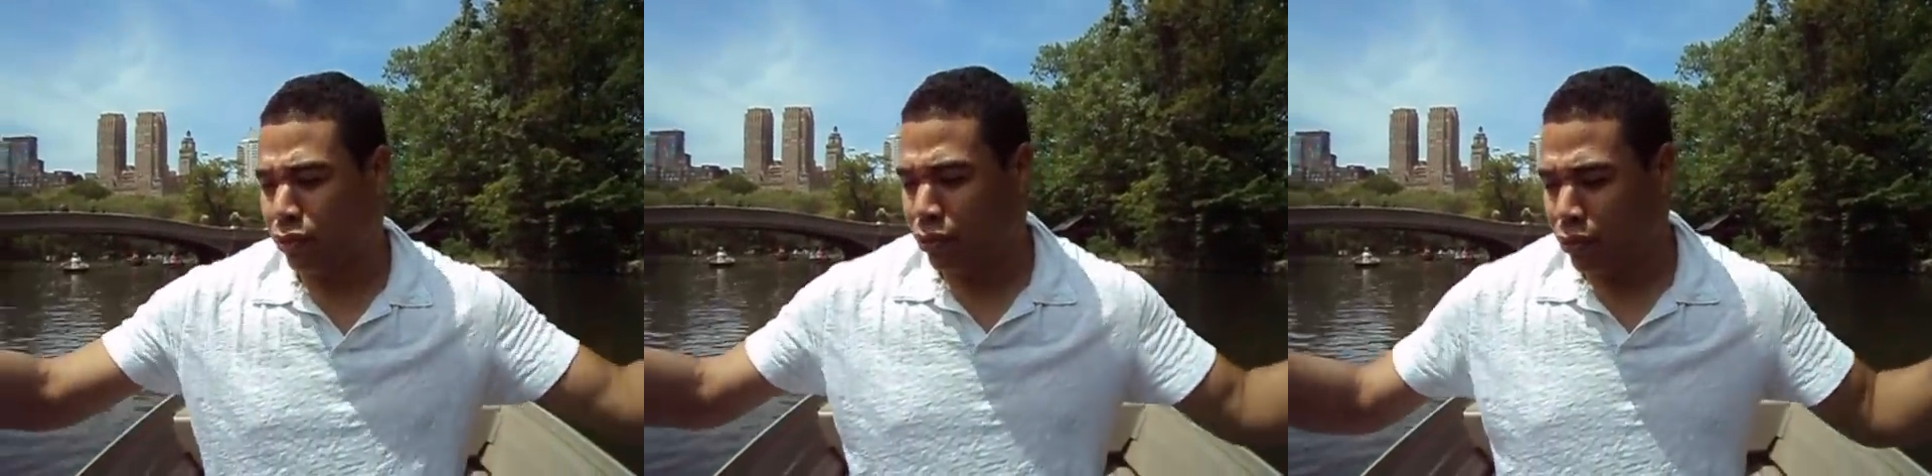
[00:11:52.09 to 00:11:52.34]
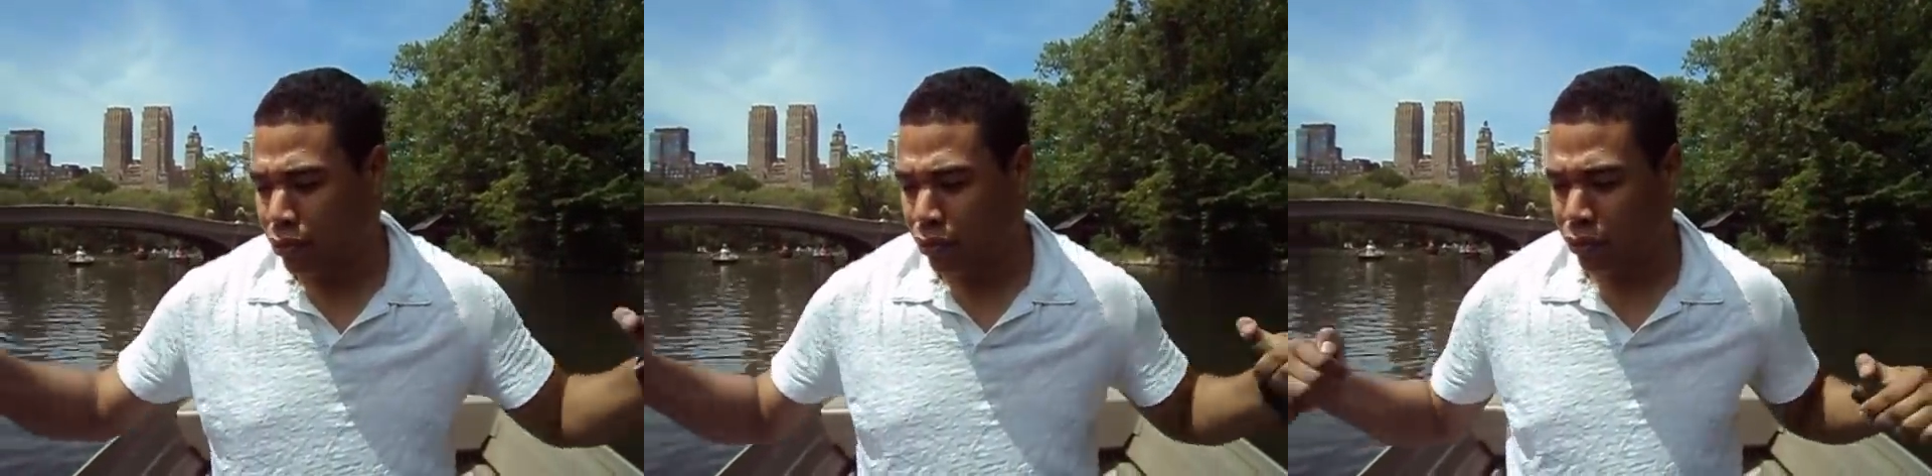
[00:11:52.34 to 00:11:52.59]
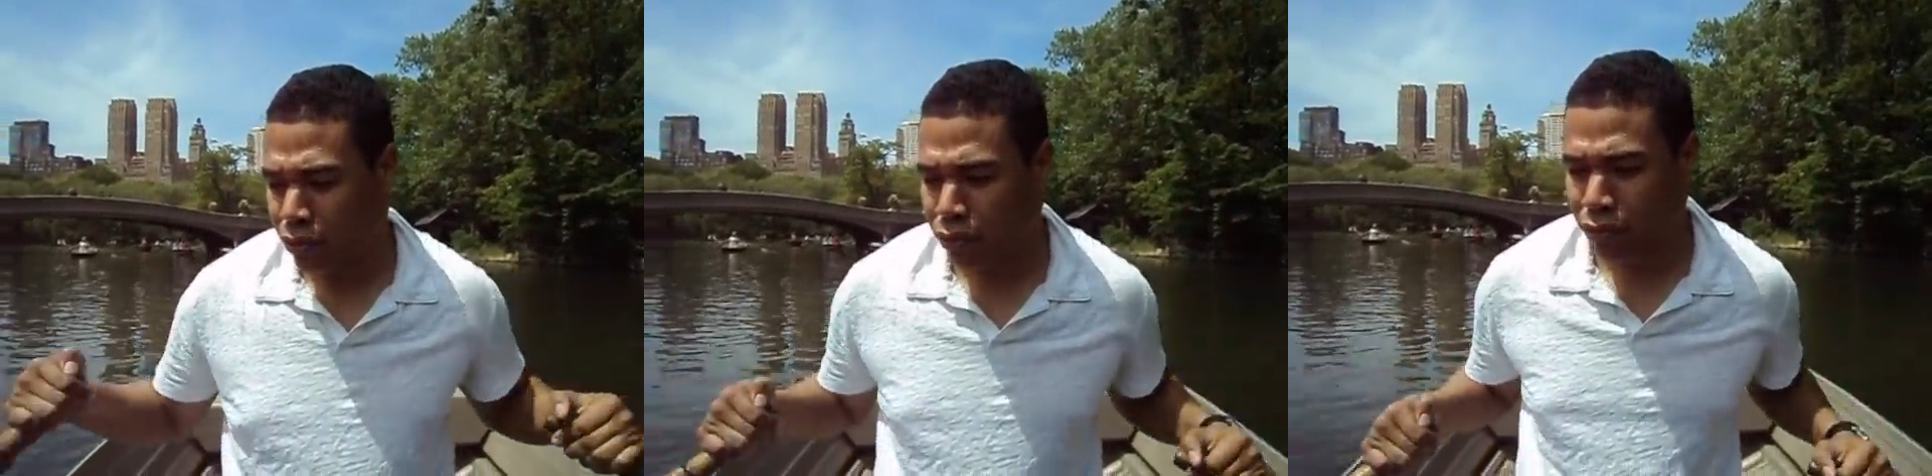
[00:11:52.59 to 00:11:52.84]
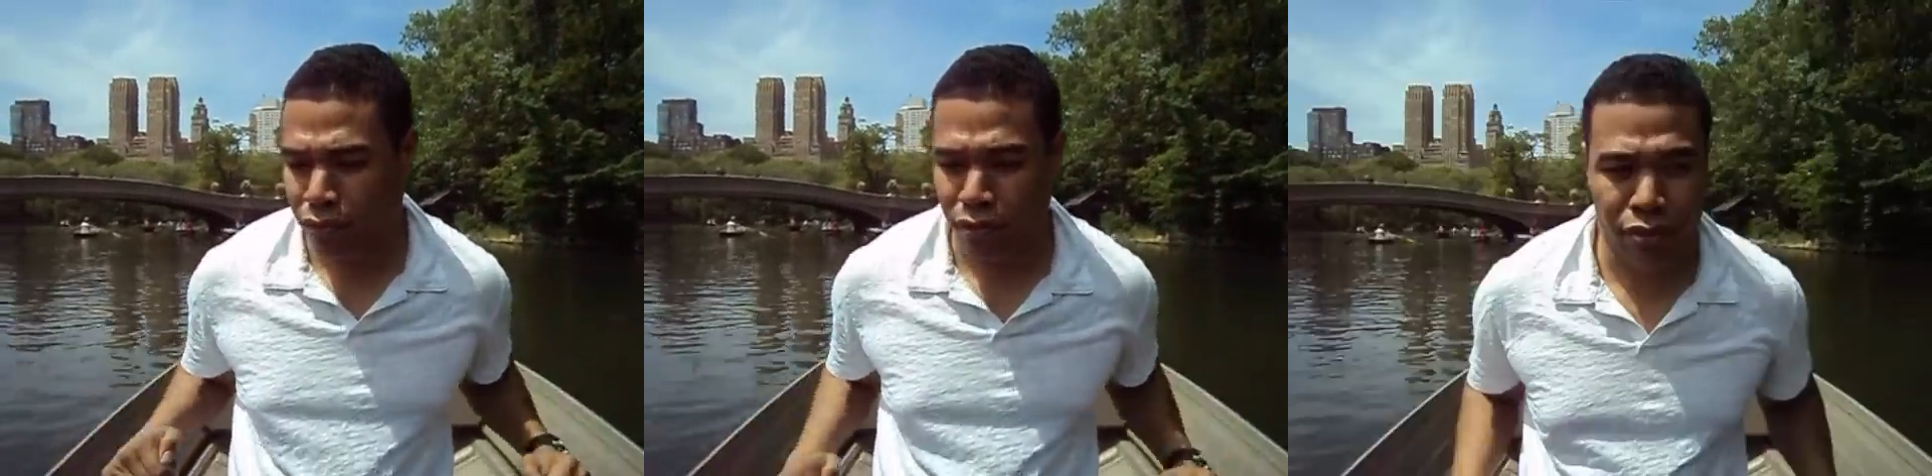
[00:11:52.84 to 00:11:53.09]
The day Michael
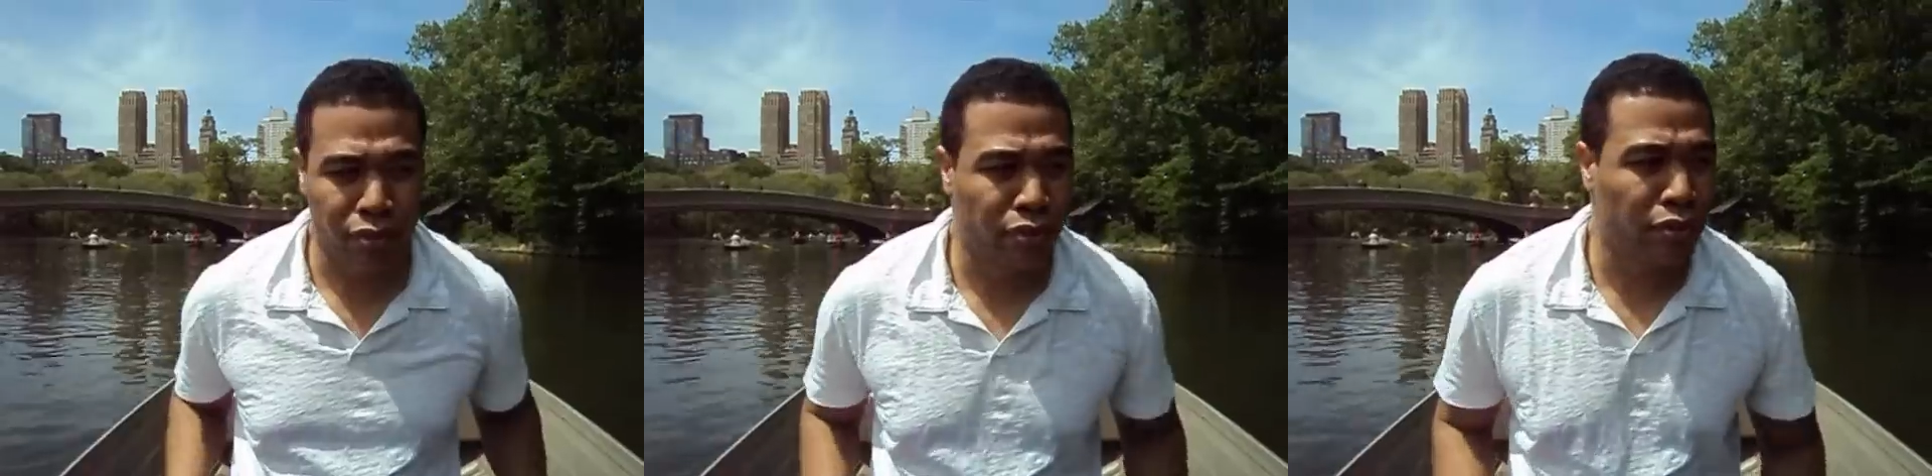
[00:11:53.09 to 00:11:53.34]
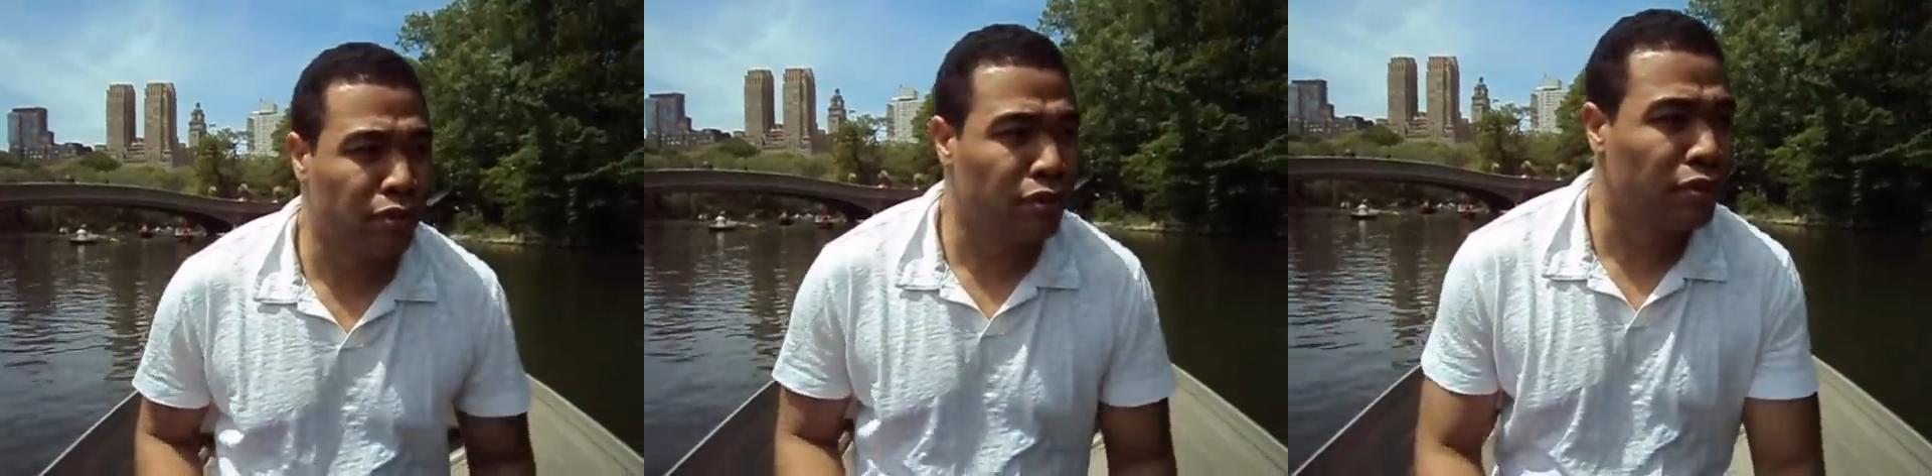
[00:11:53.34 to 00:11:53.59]
Jackson died, I did